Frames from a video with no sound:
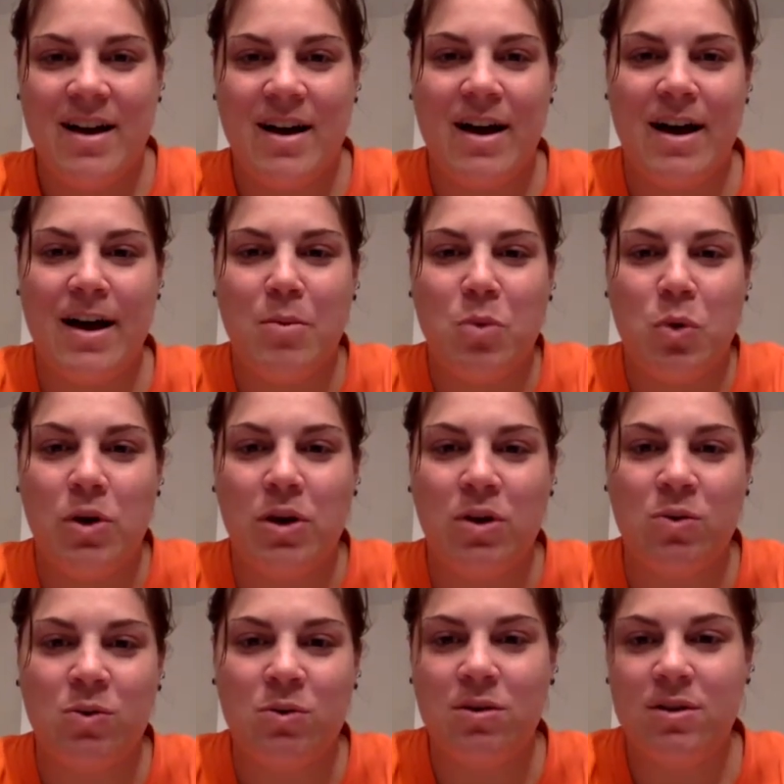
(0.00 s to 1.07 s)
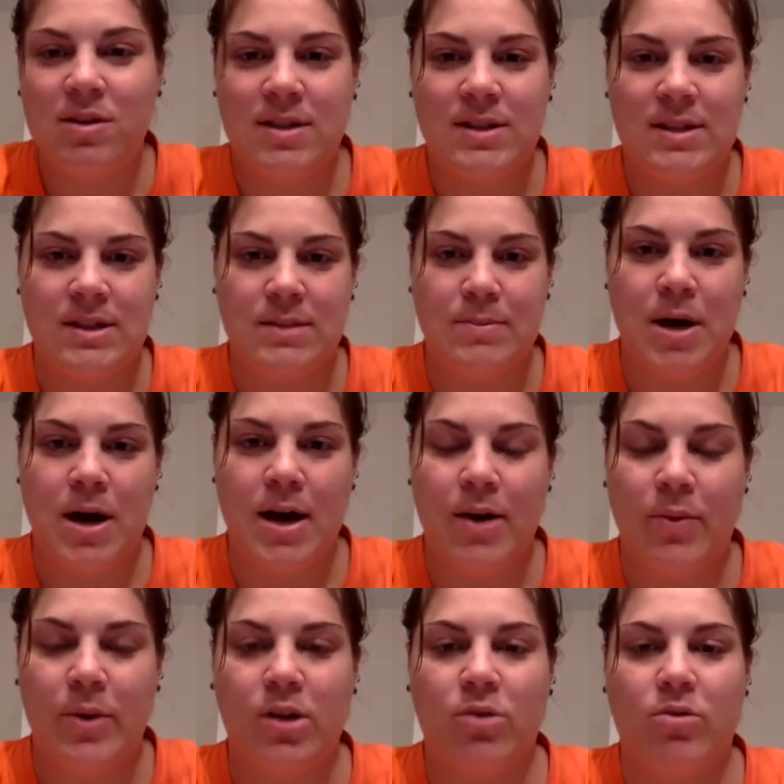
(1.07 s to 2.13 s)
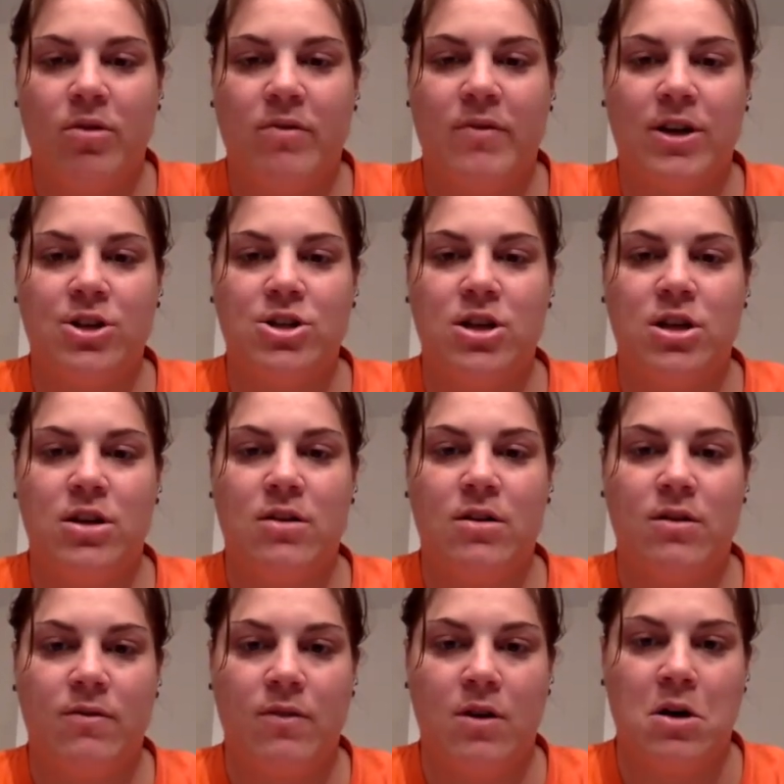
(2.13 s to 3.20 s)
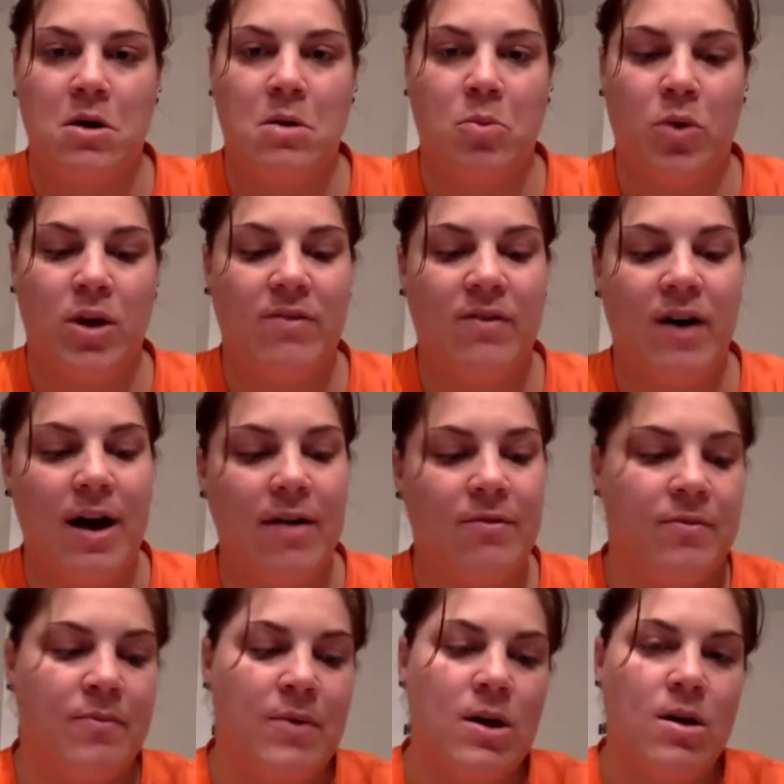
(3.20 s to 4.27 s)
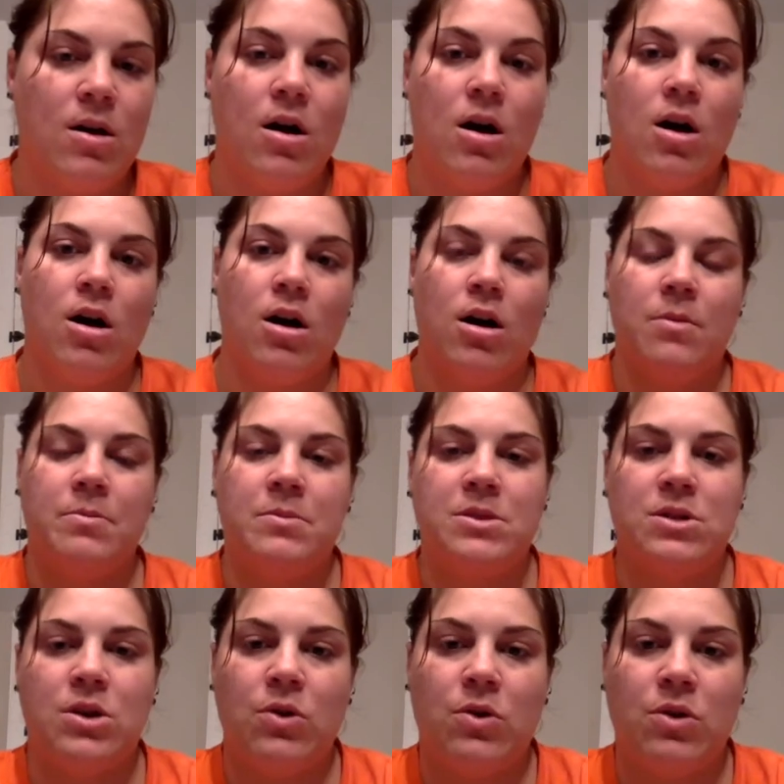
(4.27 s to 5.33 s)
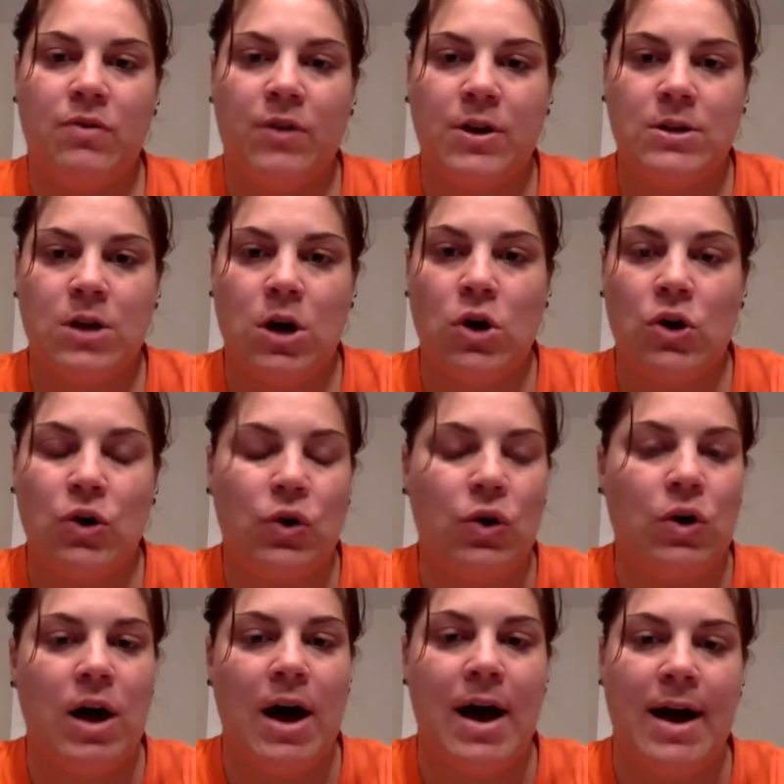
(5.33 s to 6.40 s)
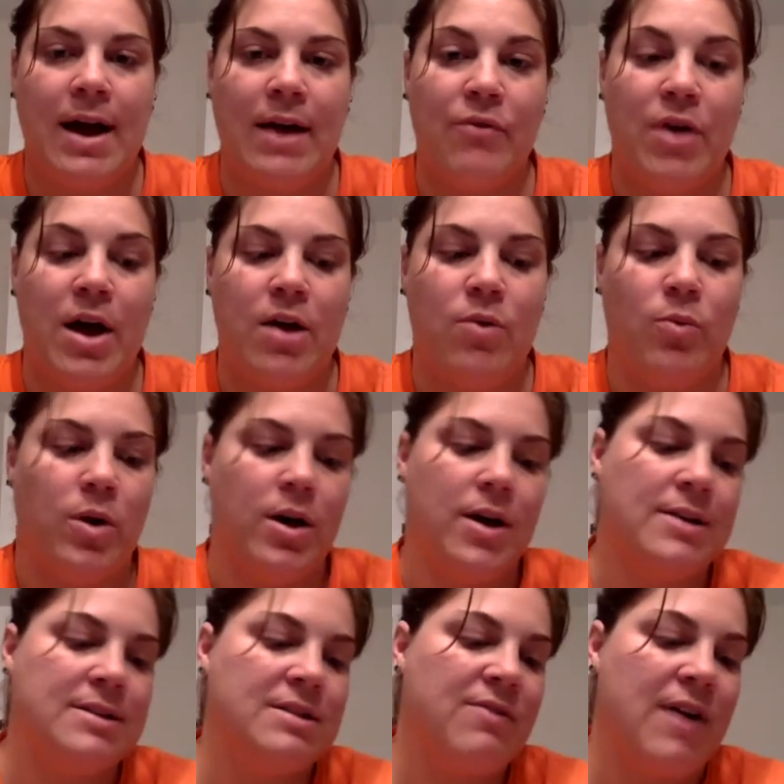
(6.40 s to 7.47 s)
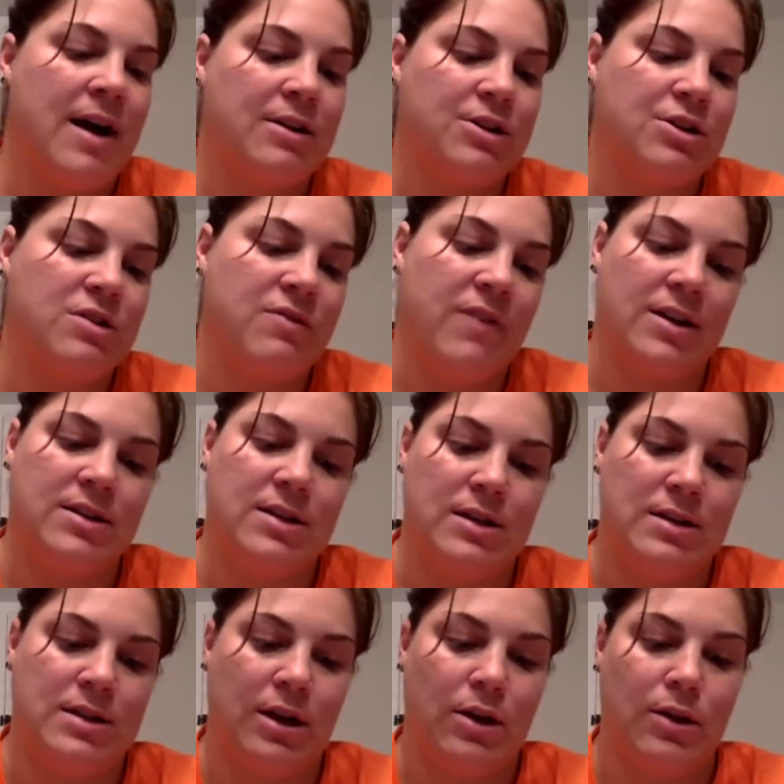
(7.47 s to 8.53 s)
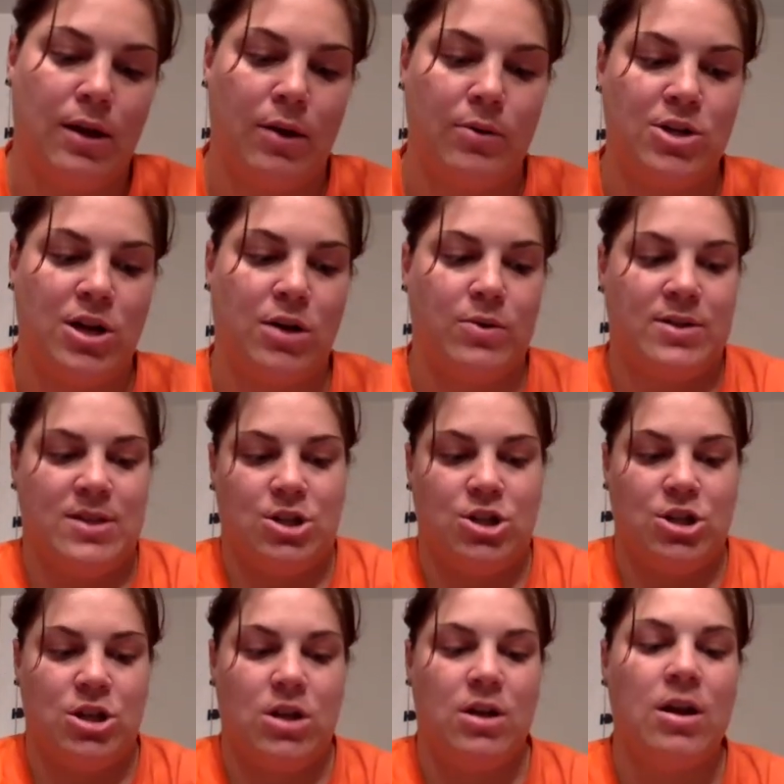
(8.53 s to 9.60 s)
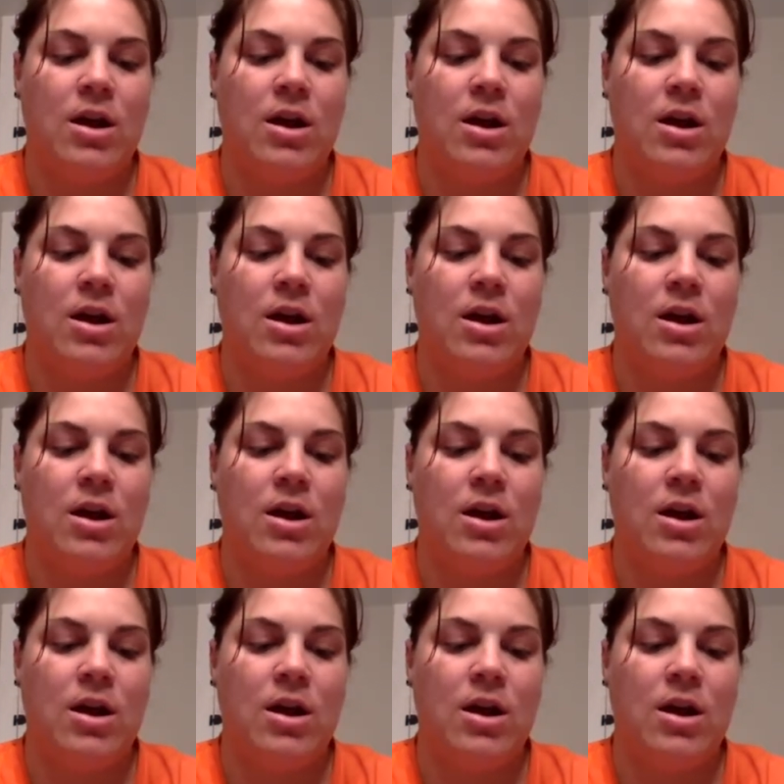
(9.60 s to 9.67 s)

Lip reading: Hi, I'm Courtney Gould, and this is my weekly reflection from week 5. So the first article I read was Factors Affecting Second Language Acquisition,